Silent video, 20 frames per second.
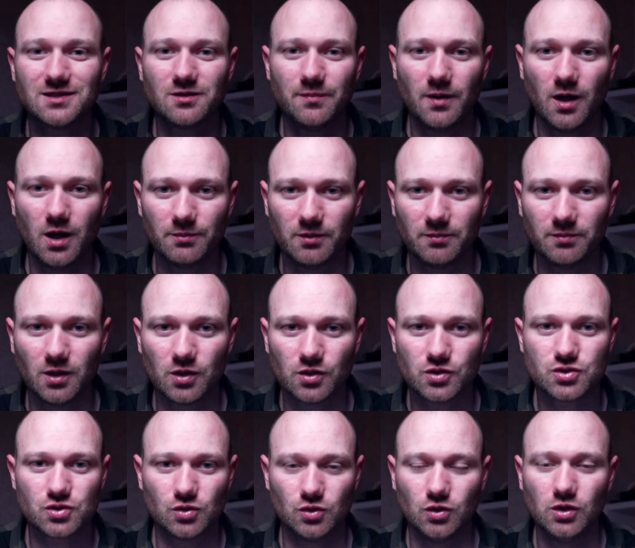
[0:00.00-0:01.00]
apartment
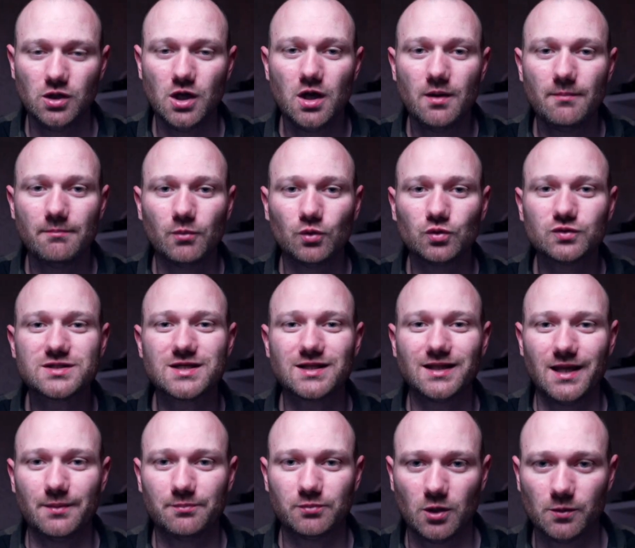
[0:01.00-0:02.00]
blocks or
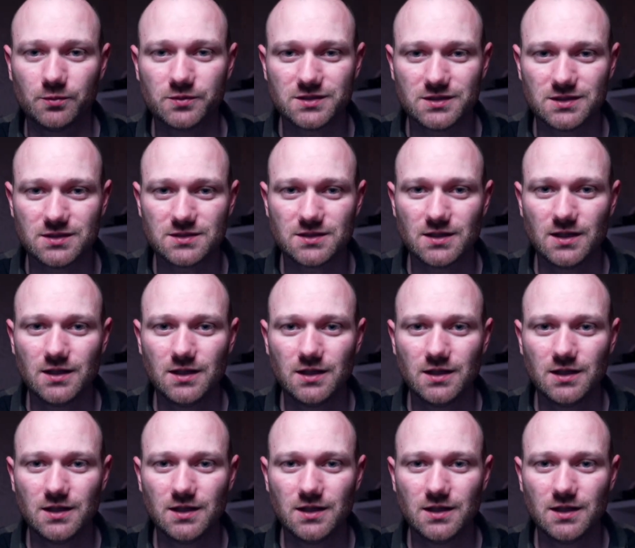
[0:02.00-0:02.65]
multi-let properties.